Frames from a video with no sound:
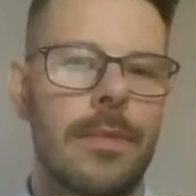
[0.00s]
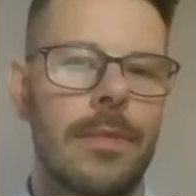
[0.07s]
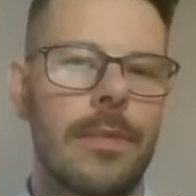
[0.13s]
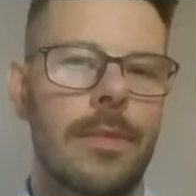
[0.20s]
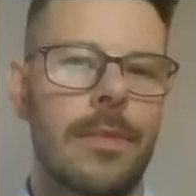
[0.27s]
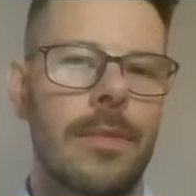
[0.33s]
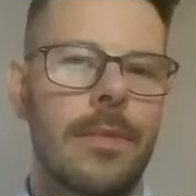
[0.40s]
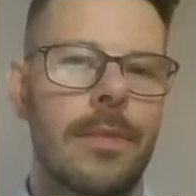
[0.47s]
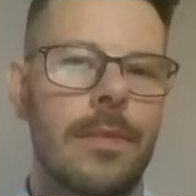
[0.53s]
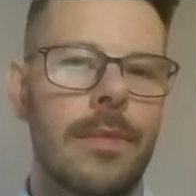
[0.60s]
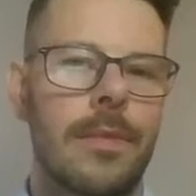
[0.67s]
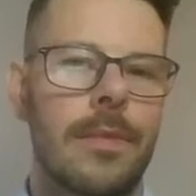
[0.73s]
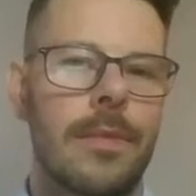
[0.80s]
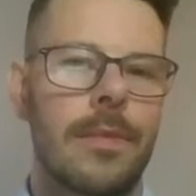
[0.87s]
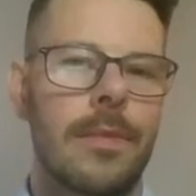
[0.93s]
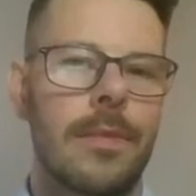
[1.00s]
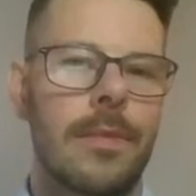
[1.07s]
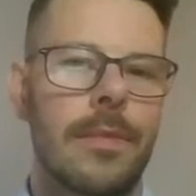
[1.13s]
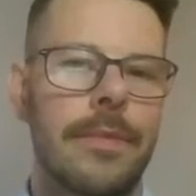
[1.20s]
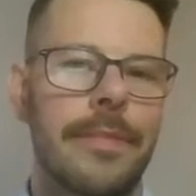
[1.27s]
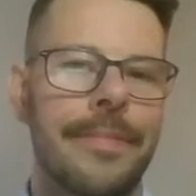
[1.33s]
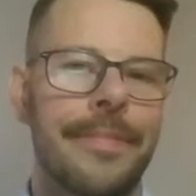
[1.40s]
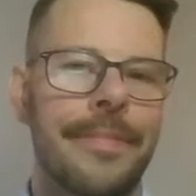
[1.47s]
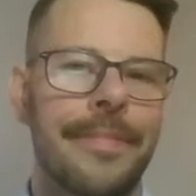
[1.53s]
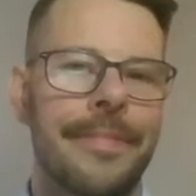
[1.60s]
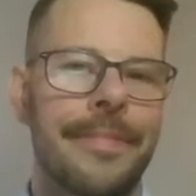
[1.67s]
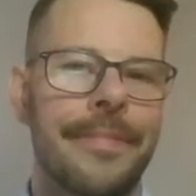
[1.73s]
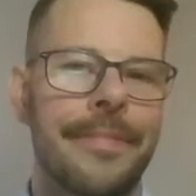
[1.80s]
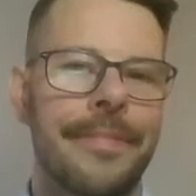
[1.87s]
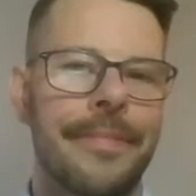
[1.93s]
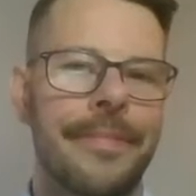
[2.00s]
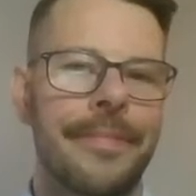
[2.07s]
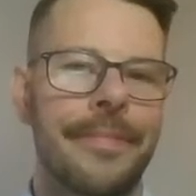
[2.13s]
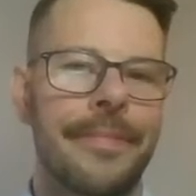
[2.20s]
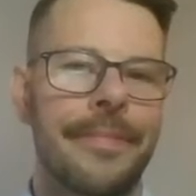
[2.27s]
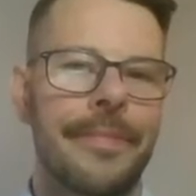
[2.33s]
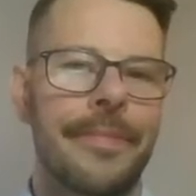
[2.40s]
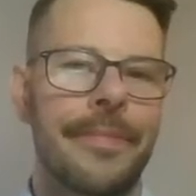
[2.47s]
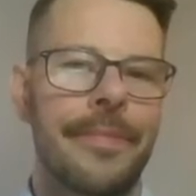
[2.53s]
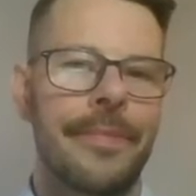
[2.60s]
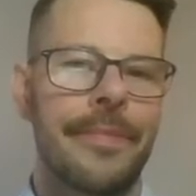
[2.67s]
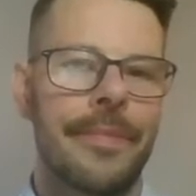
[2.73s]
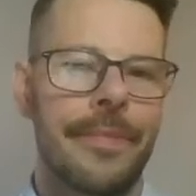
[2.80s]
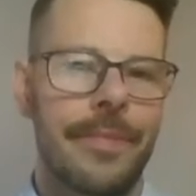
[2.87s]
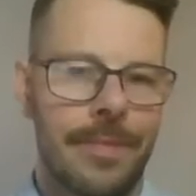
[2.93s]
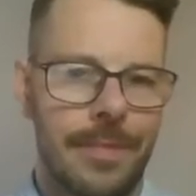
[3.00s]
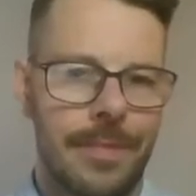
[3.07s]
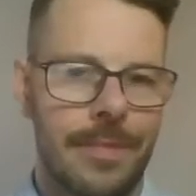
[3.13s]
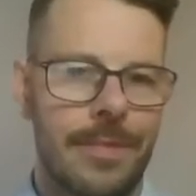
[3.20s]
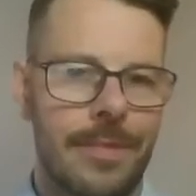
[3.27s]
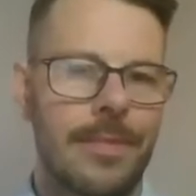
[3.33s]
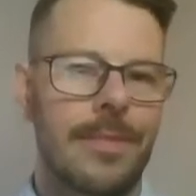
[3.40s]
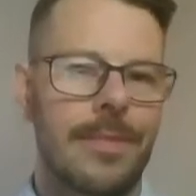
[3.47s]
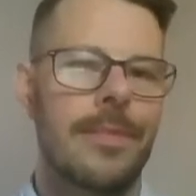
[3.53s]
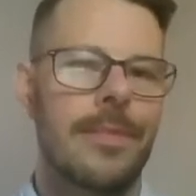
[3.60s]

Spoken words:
[no speech]